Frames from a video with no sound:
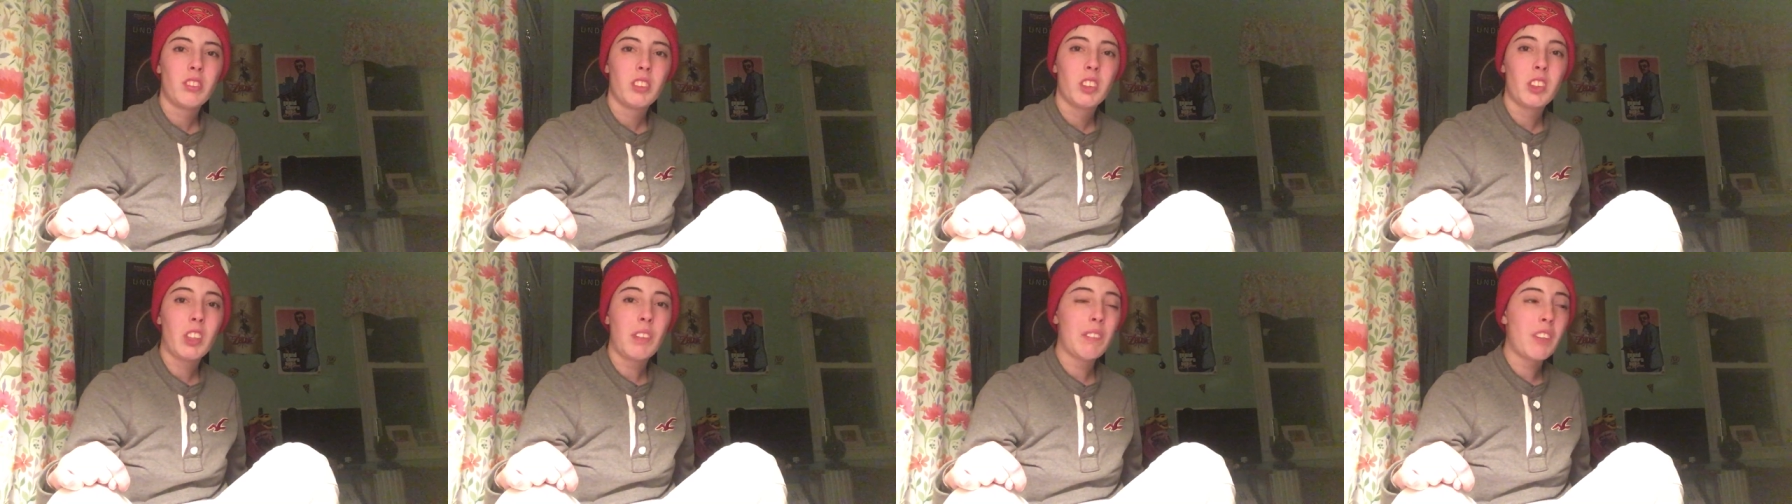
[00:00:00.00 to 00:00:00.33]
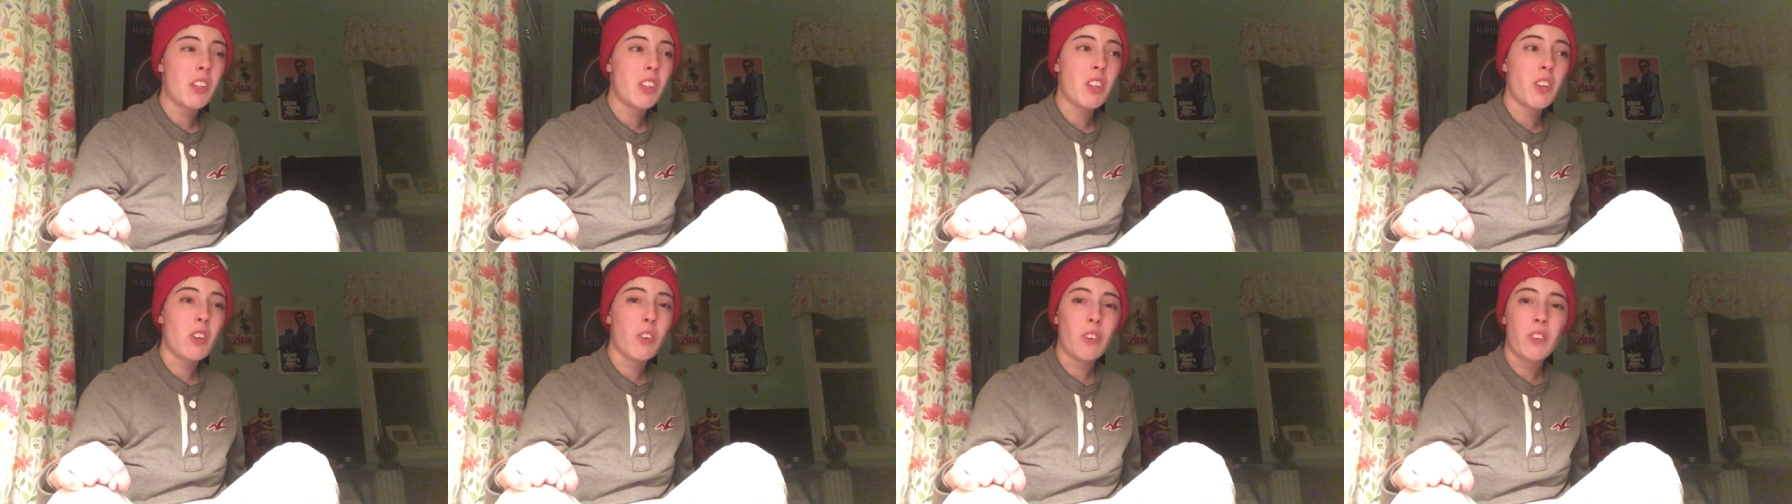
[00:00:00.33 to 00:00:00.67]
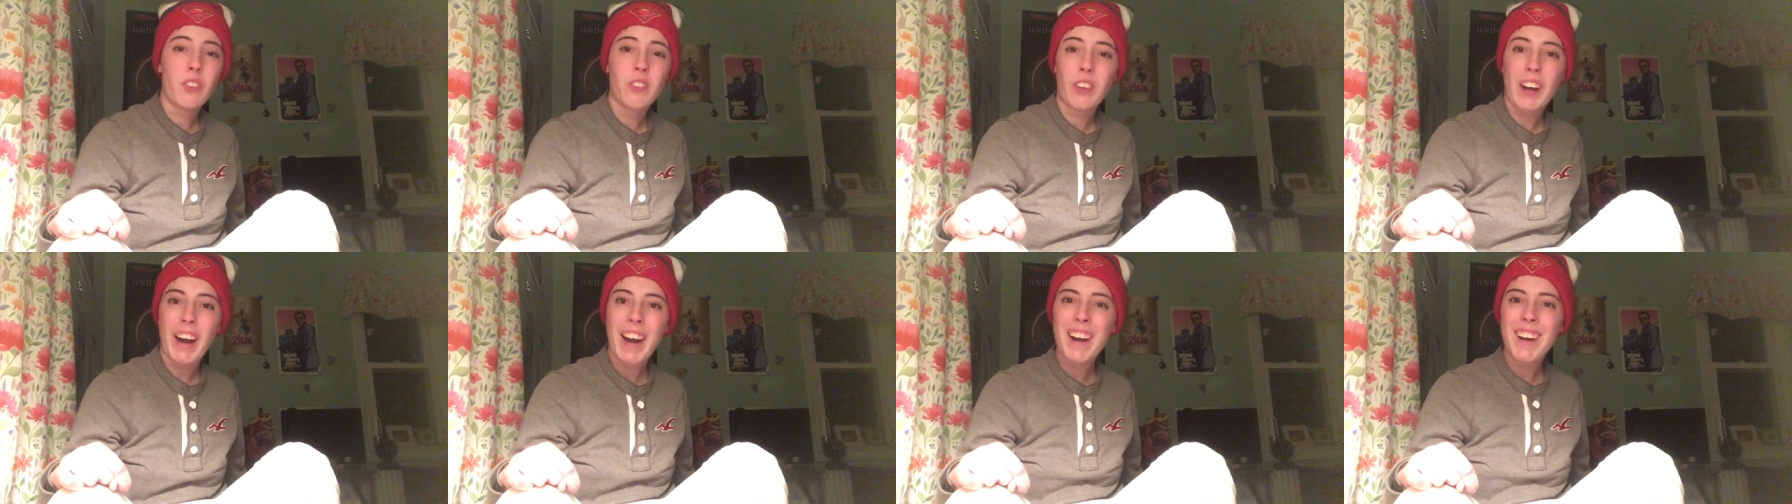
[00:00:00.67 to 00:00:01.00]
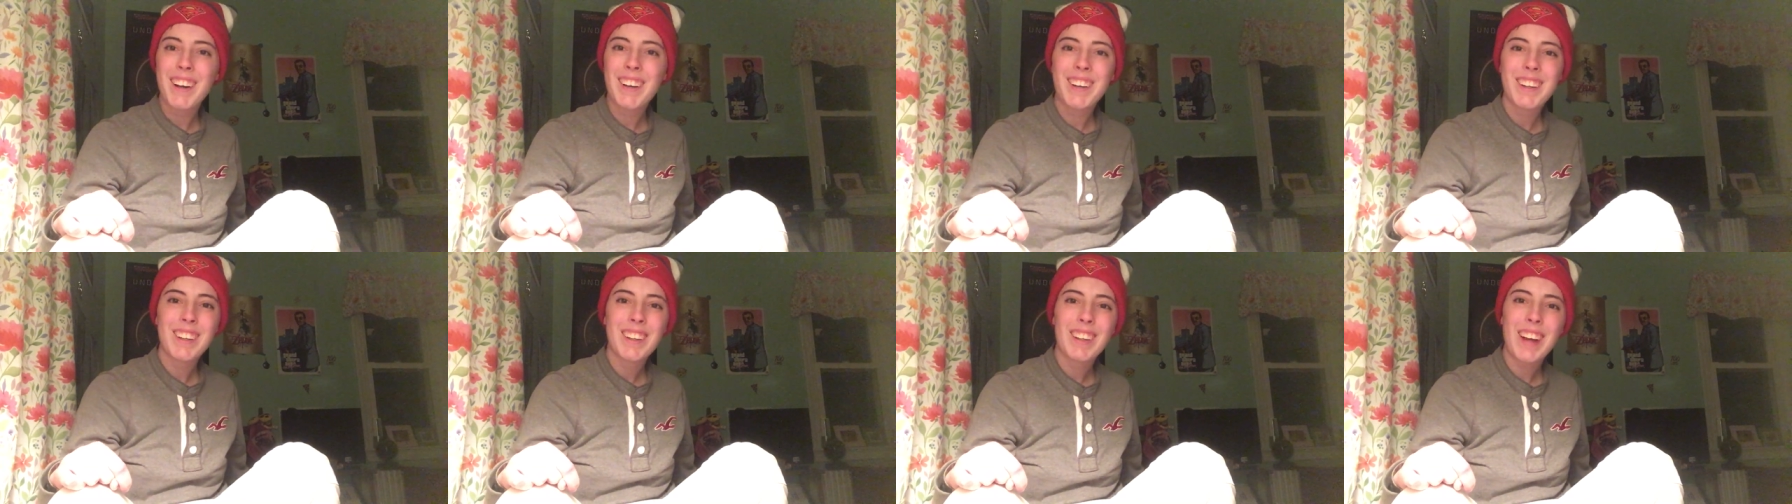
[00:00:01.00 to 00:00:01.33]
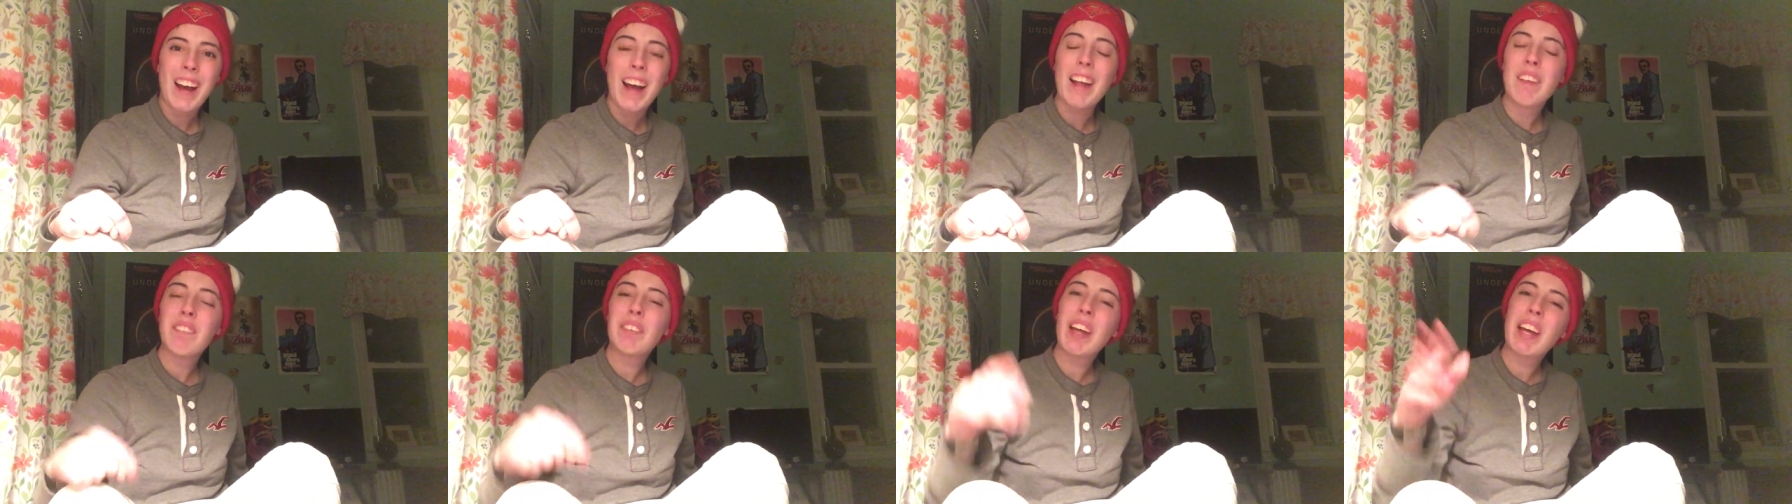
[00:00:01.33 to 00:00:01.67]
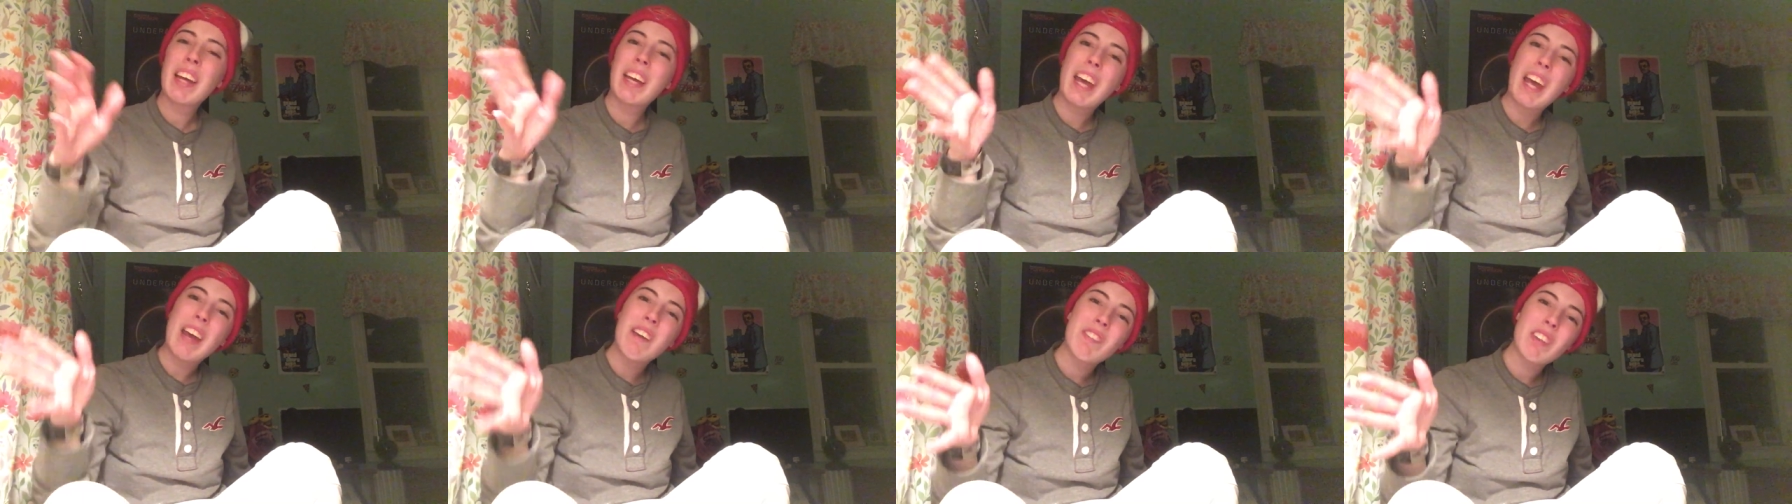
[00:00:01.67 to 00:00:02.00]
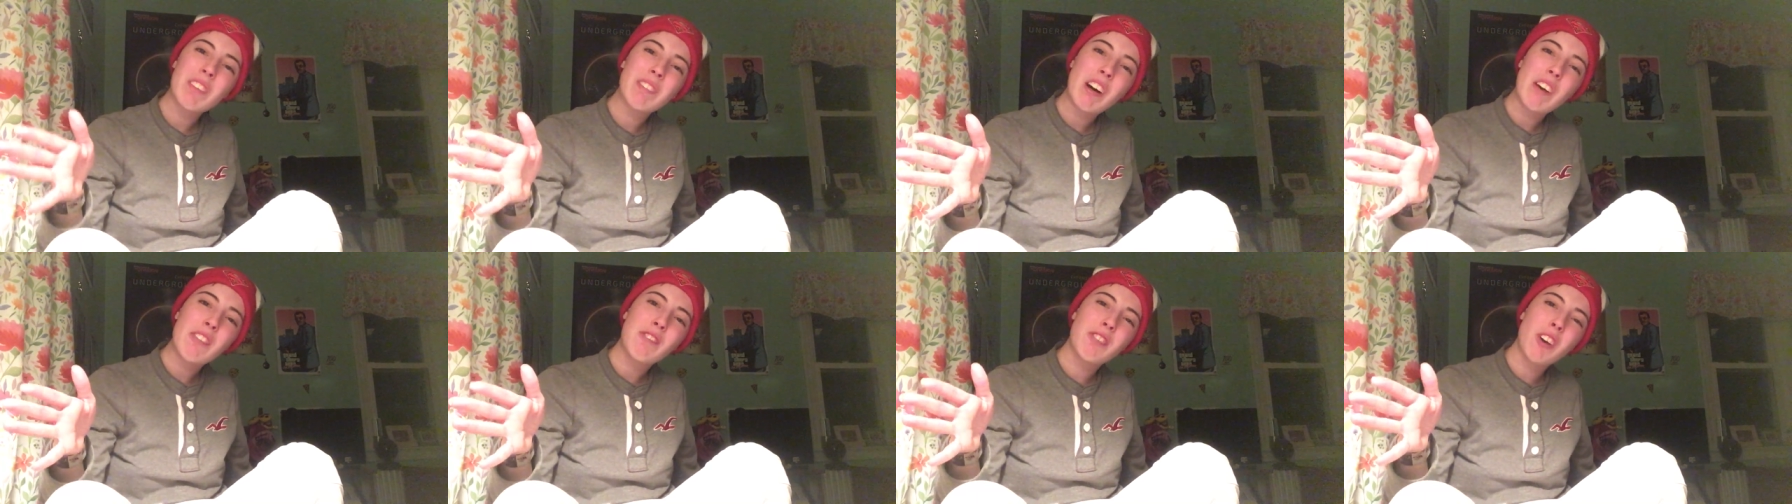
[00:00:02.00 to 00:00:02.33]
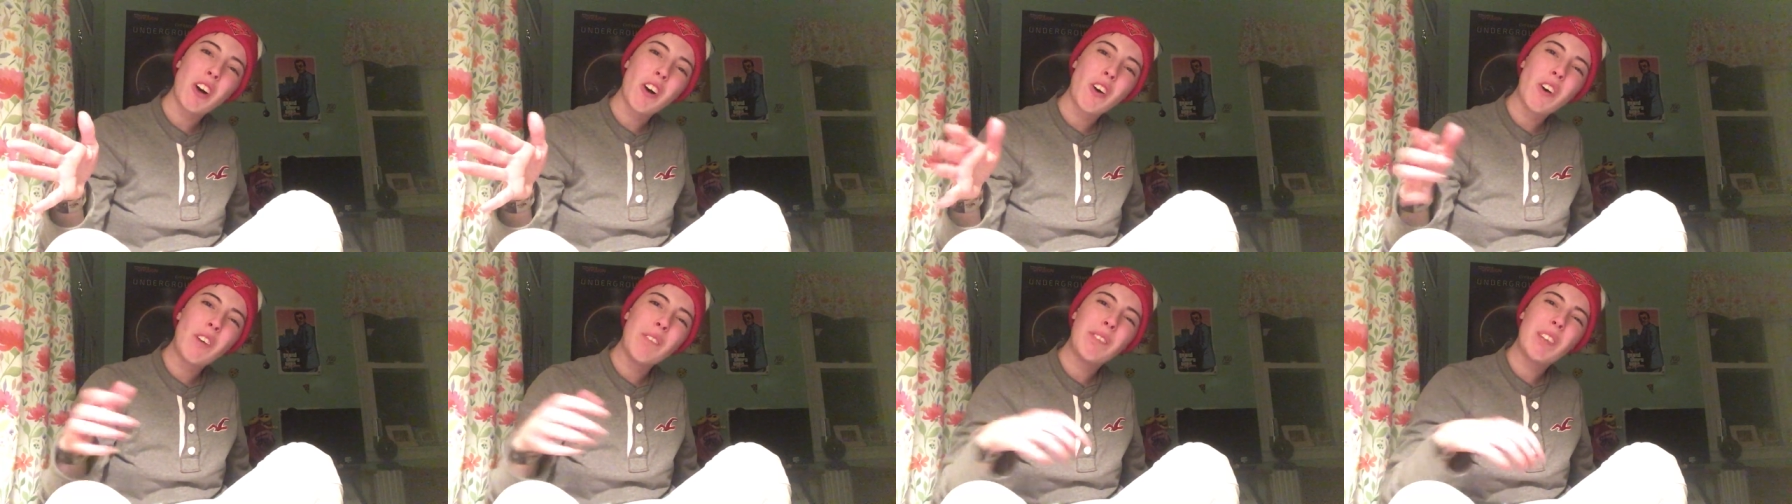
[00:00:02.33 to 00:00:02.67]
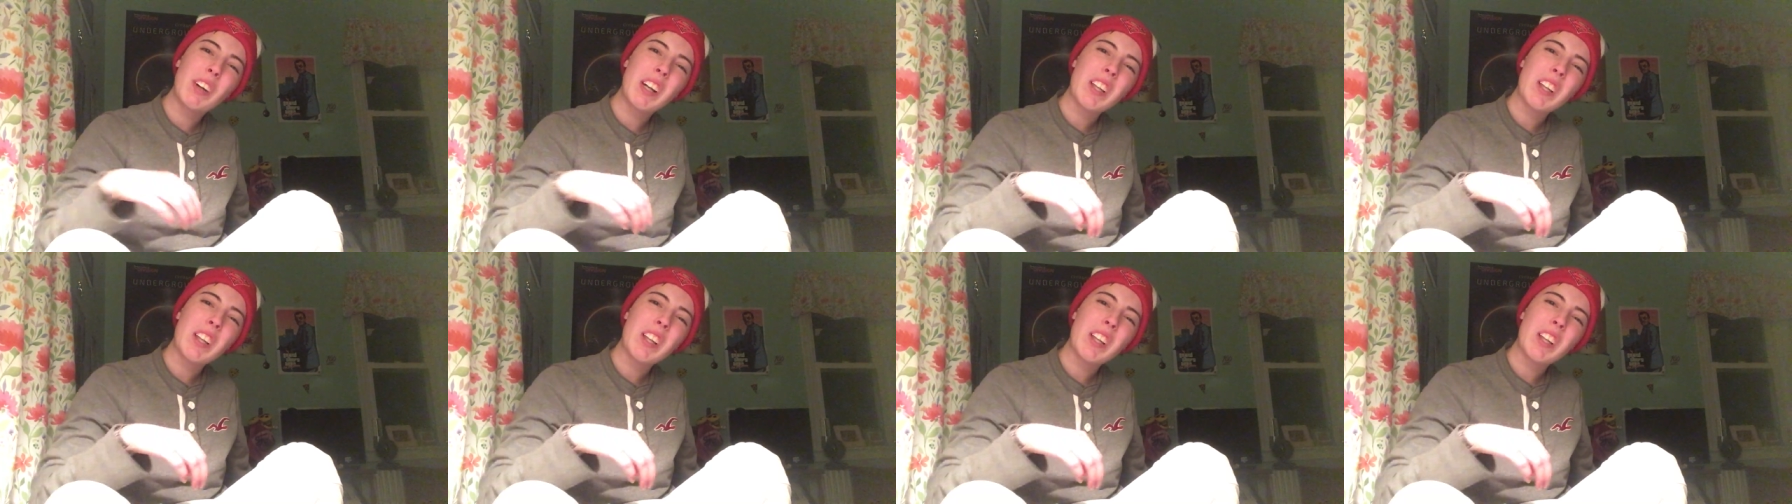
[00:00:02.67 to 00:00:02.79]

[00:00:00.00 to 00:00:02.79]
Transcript: something to do, right? I play games on my phone,